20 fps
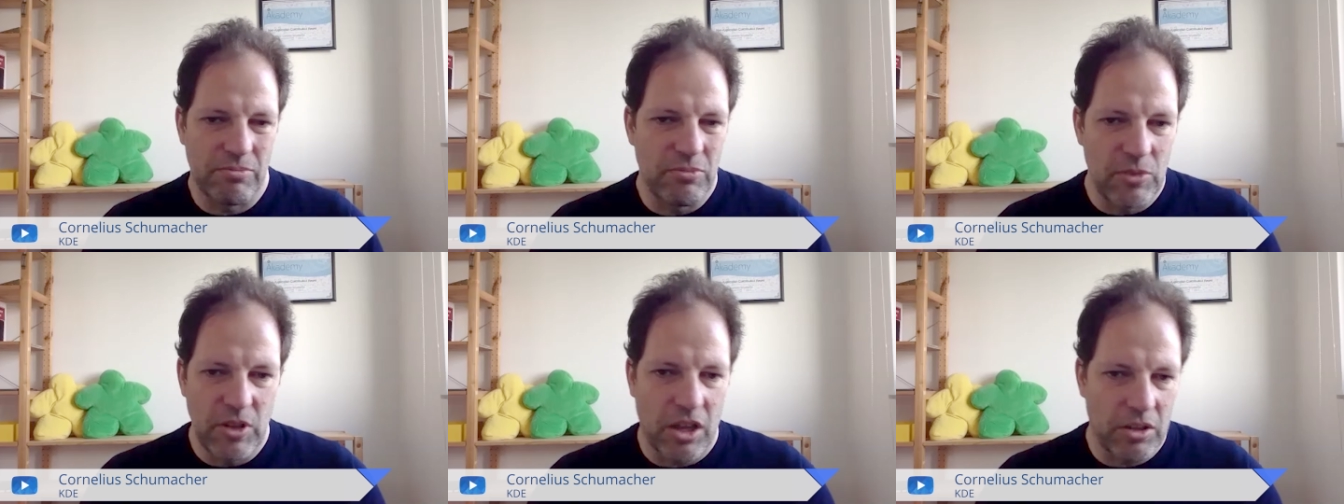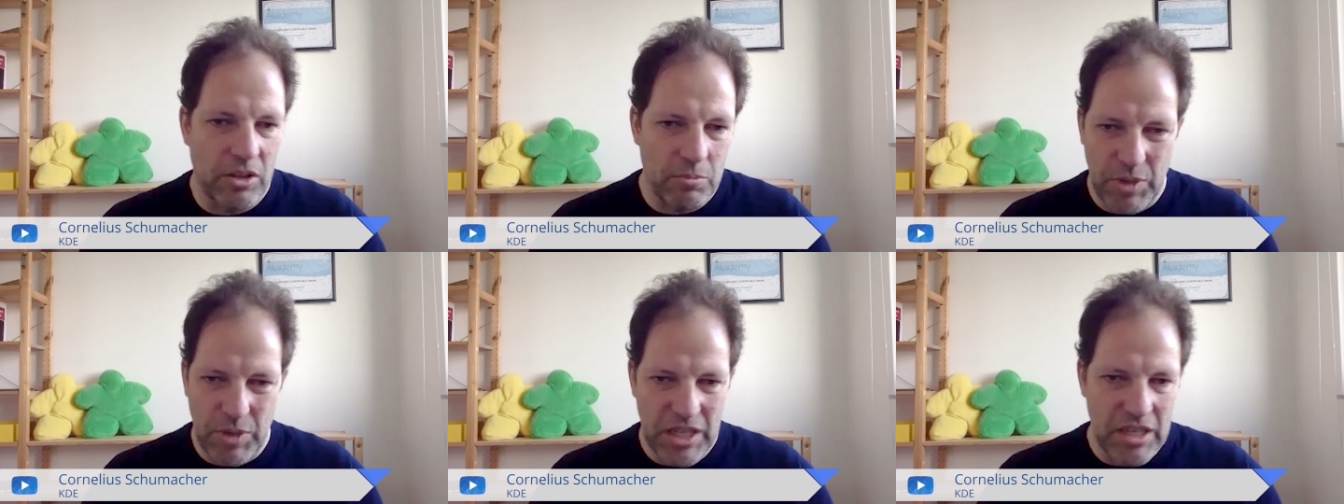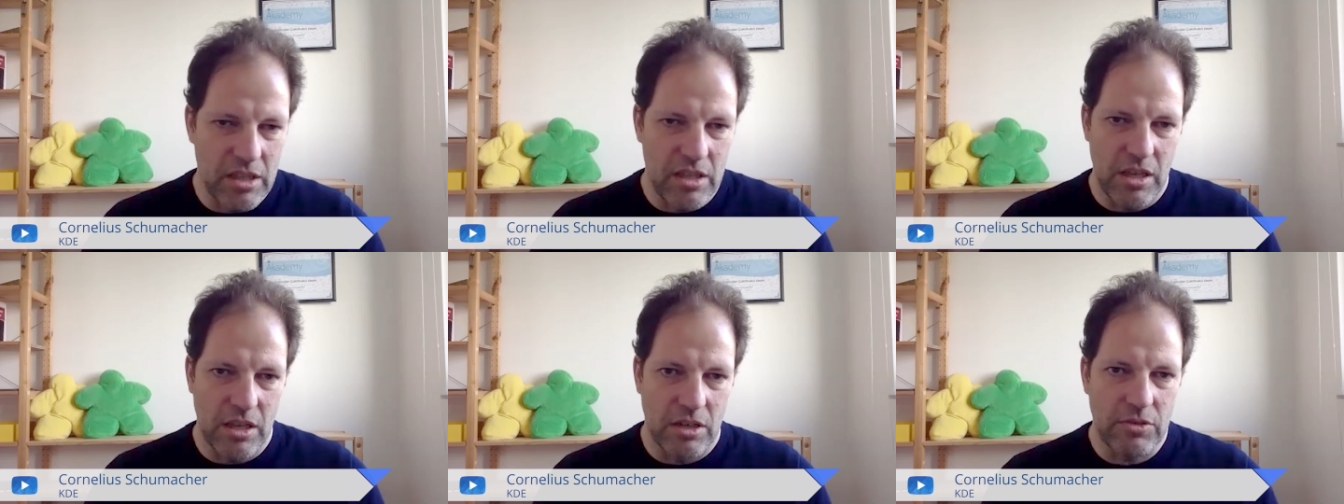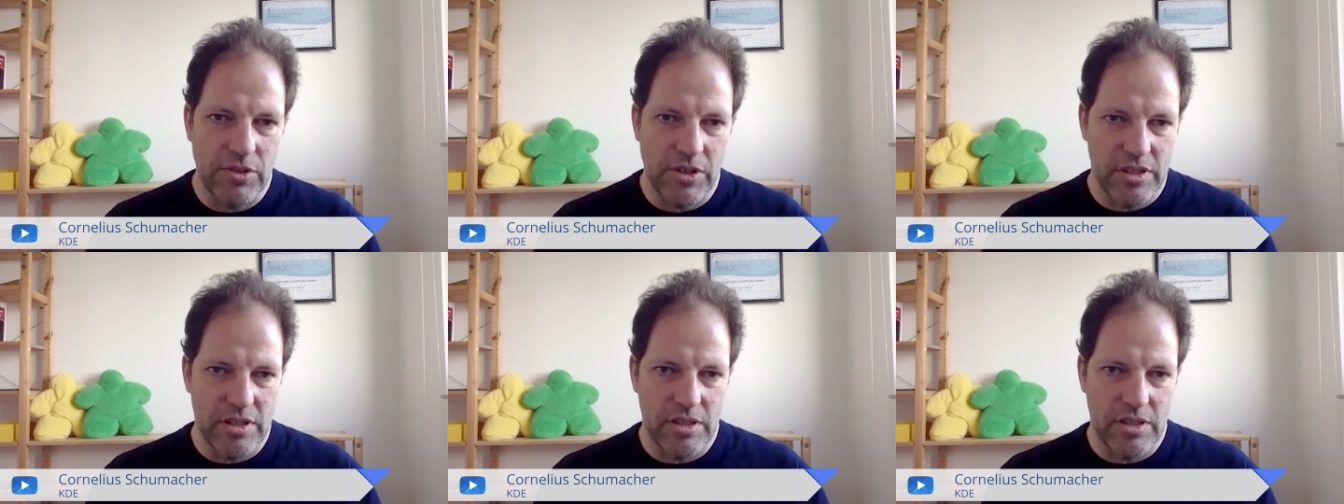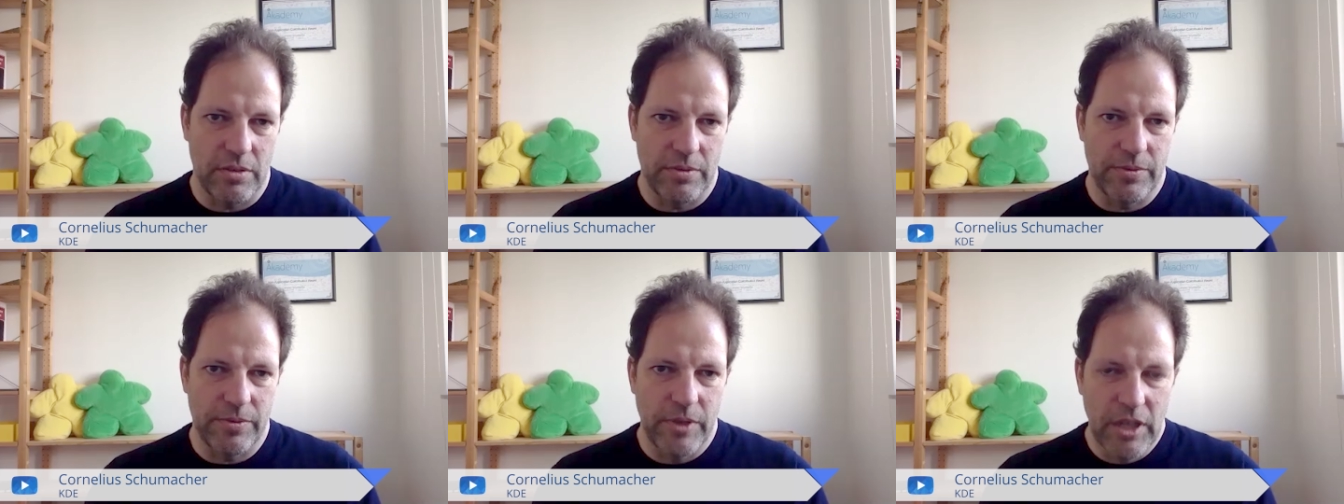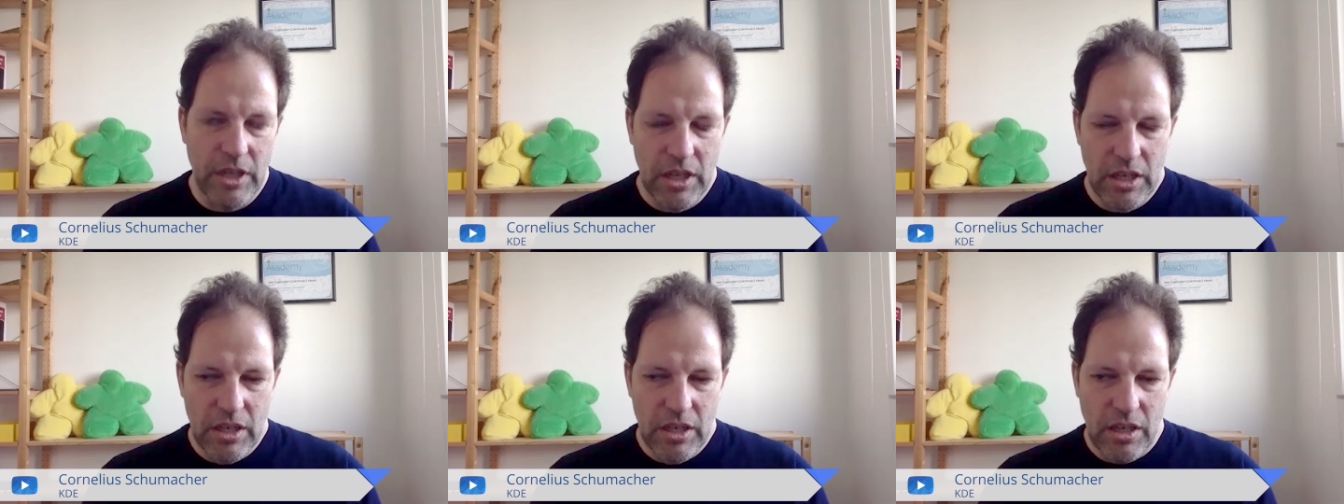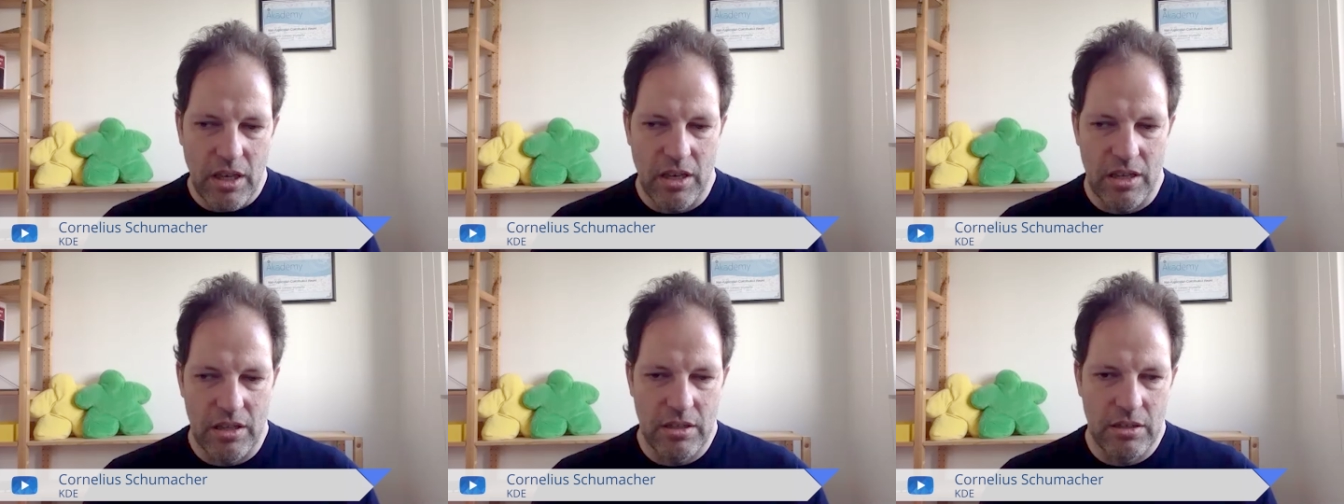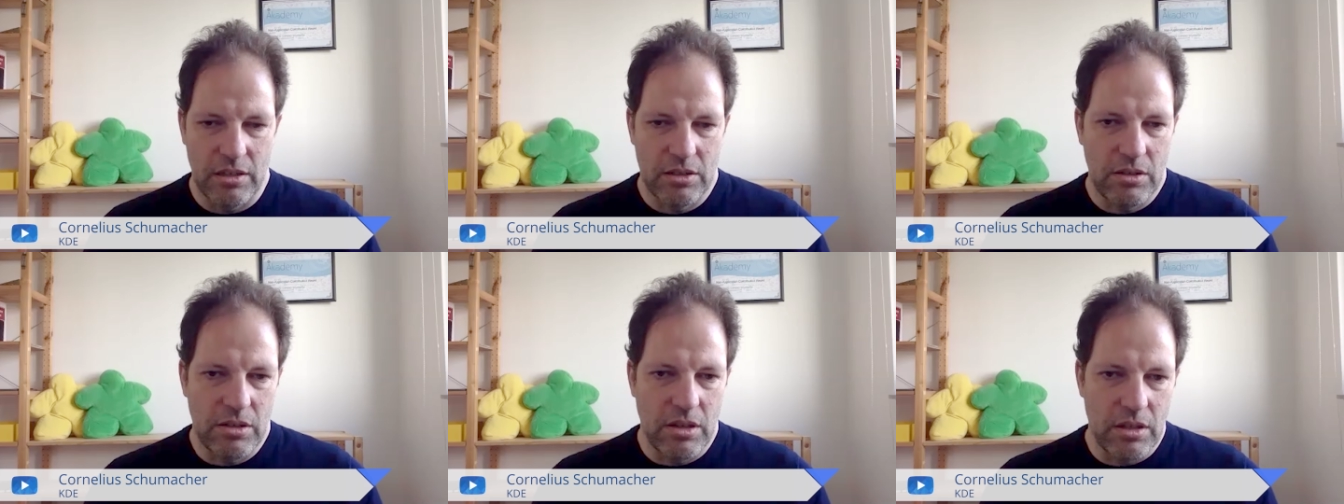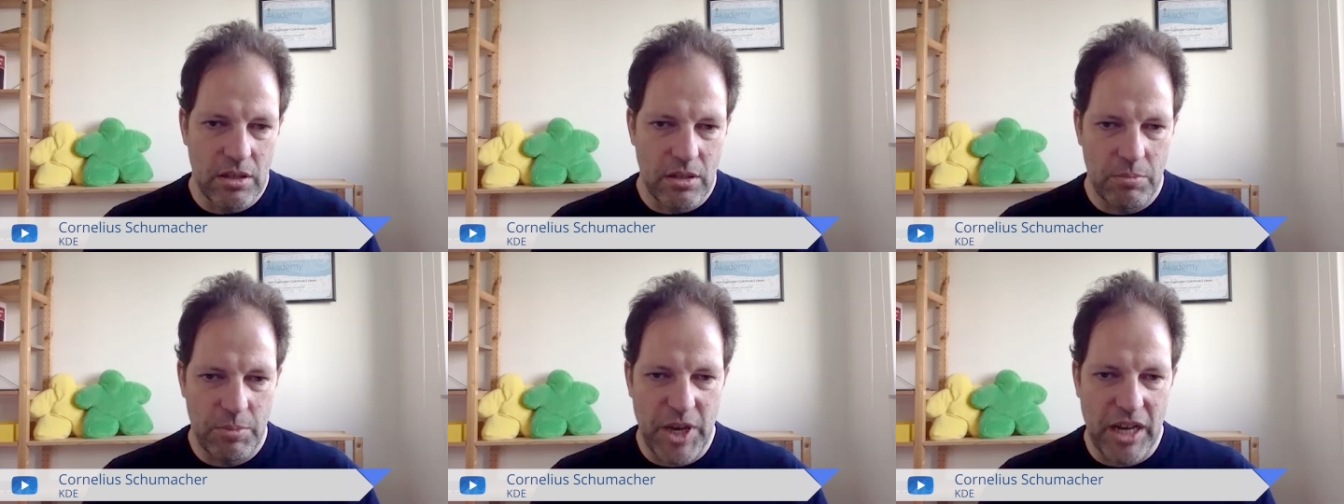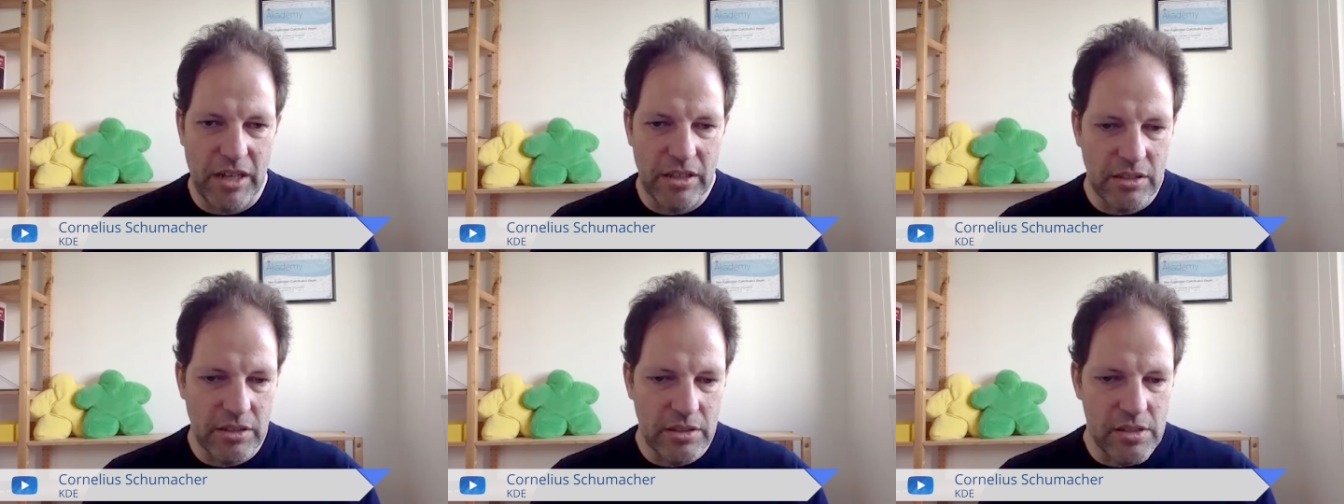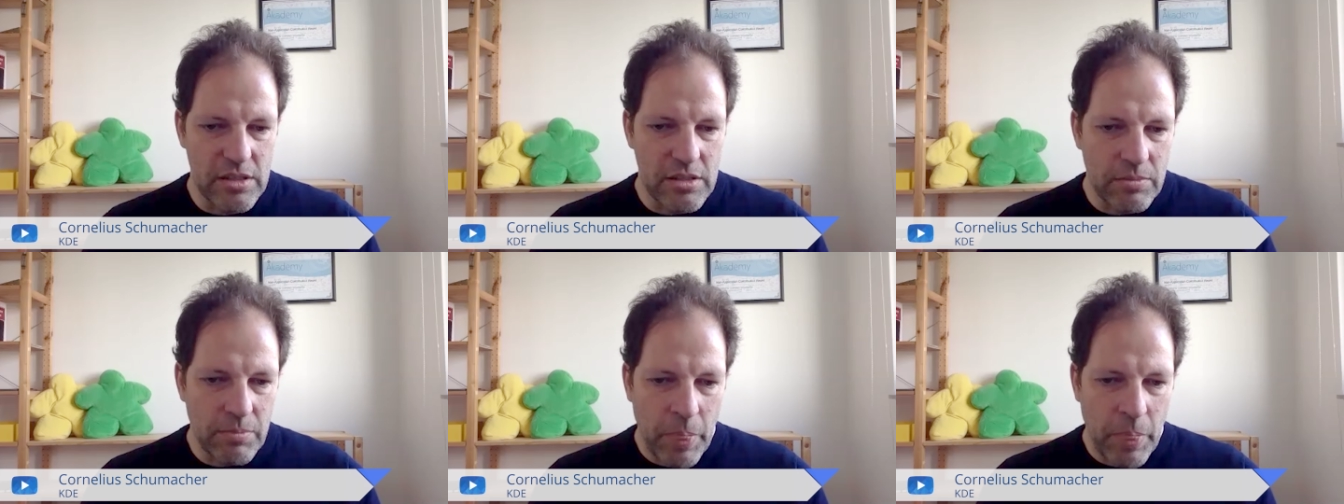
not be in the interest of uh, the, the parties.